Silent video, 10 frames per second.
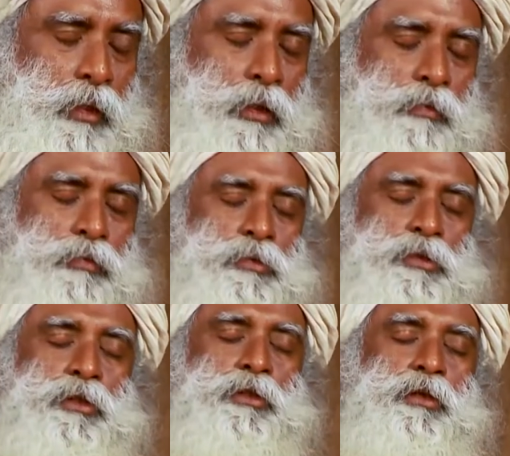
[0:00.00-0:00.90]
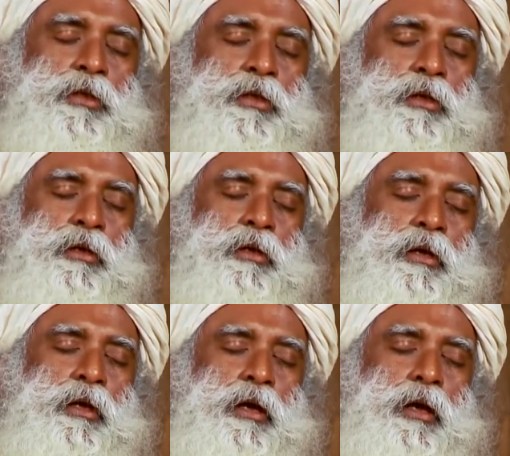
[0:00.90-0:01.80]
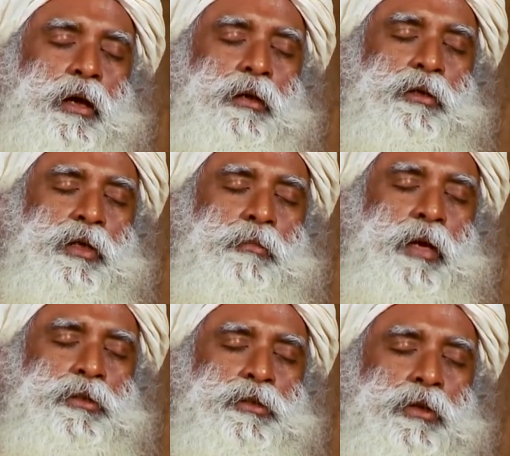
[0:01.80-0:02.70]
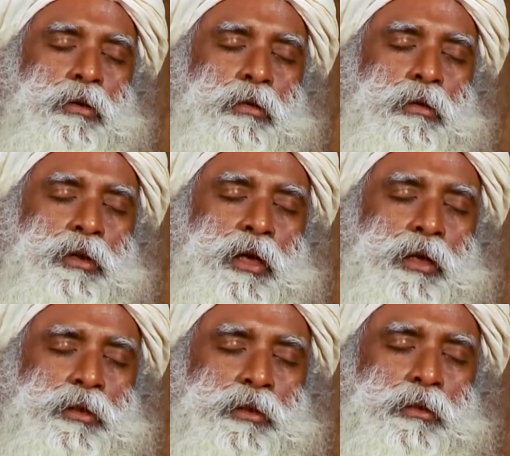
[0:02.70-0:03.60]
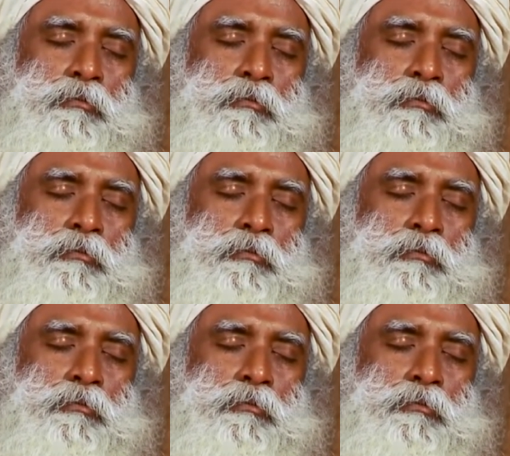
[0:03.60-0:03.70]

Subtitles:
if you sit here and imagine all that,